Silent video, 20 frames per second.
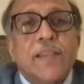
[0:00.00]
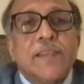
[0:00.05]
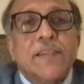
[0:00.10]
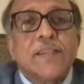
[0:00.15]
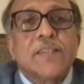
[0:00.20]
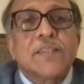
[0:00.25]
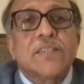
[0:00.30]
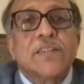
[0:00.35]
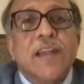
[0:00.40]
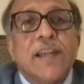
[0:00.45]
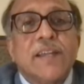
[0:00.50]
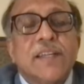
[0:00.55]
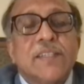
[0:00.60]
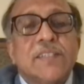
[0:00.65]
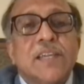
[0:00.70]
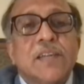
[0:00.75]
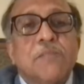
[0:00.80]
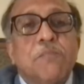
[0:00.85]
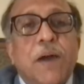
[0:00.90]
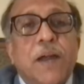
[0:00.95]
this
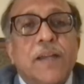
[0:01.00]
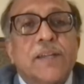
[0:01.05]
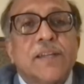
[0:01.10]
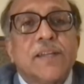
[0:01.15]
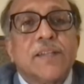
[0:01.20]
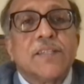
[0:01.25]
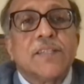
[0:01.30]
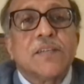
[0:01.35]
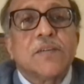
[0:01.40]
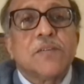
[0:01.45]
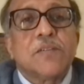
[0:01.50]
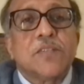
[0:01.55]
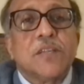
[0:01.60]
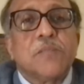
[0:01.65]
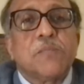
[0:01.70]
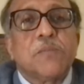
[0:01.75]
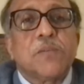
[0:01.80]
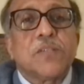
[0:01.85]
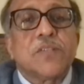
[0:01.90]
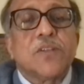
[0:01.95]
strategic
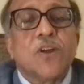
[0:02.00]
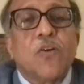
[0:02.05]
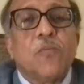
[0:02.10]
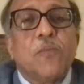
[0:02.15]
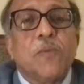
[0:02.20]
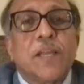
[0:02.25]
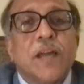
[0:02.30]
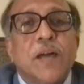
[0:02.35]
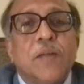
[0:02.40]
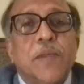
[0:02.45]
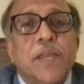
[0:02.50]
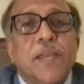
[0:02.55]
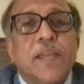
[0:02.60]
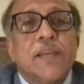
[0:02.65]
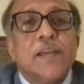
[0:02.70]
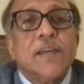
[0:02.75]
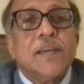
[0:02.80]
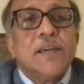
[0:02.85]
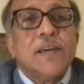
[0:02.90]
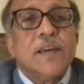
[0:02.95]
partnership is now
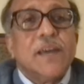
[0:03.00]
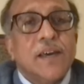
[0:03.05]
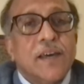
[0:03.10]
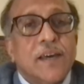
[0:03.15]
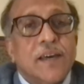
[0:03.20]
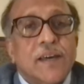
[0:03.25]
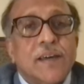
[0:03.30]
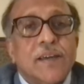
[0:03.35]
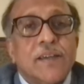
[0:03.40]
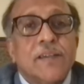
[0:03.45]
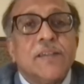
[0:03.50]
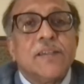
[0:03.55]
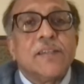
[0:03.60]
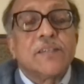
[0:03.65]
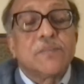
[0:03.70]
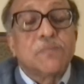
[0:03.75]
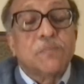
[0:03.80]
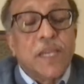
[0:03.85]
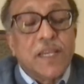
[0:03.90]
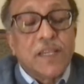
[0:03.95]
becoming
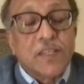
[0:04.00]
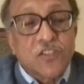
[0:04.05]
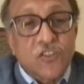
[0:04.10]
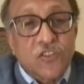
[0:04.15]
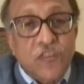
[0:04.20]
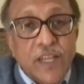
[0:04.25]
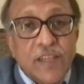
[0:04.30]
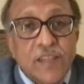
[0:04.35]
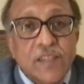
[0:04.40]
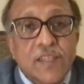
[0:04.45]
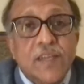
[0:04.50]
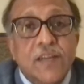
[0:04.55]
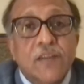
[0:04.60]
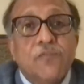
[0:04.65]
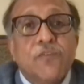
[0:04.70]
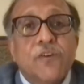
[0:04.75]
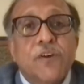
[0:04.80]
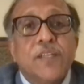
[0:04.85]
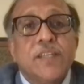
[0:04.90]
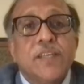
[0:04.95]
is being
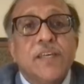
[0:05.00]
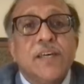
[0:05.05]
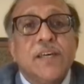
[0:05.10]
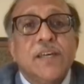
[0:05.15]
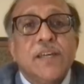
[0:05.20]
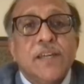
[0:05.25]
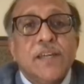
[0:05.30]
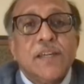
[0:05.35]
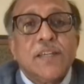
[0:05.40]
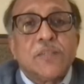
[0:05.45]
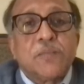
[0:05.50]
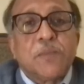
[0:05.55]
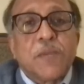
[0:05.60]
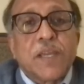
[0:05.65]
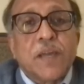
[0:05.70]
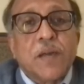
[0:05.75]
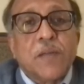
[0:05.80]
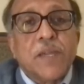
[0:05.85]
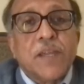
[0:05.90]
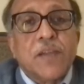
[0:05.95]
strengthened further, is
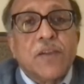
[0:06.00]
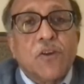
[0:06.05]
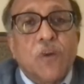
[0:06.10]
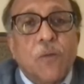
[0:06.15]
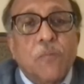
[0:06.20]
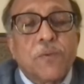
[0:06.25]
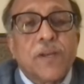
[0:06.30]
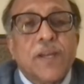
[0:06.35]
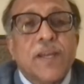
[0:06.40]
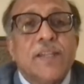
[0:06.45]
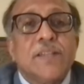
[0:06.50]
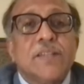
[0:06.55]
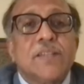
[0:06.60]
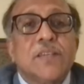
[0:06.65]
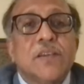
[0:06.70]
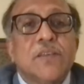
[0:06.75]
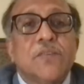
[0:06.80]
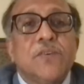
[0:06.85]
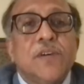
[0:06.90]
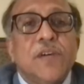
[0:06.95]
becoming
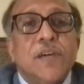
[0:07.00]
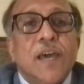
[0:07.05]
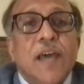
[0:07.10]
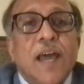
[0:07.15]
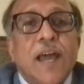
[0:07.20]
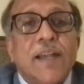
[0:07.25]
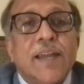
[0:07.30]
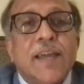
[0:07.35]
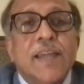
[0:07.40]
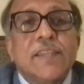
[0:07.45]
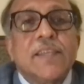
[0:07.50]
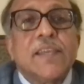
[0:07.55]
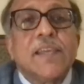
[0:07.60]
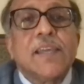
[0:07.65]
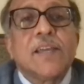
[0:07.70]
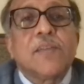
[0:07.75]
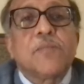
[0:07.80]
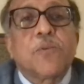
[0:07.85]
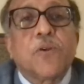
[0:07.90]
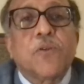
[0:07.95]
comprehensive, and I think
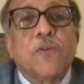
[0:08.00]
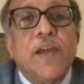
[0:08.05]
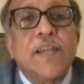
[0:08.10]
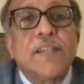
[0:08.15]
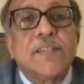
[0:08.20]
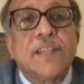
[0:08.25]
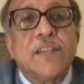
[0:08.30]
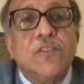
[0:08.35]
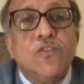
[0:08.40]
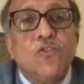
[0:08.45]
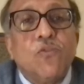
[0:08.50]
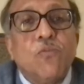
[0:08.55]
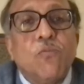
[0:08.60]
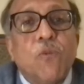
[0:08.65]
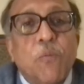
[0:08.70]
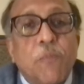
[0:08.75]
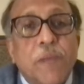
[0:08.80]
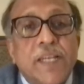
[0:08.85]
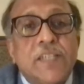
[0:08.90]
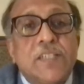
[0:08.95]
it provides a new
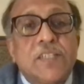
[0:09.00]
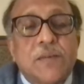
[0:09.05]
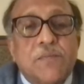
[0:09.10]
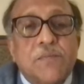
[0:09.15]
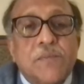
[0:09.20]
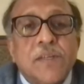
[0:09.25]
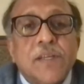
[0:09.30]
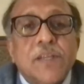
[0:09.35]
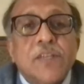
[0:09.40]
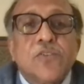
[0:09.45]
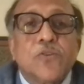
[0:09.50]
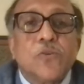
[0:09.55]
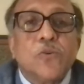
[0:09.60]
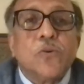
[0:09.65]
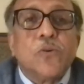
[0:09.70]
momentum to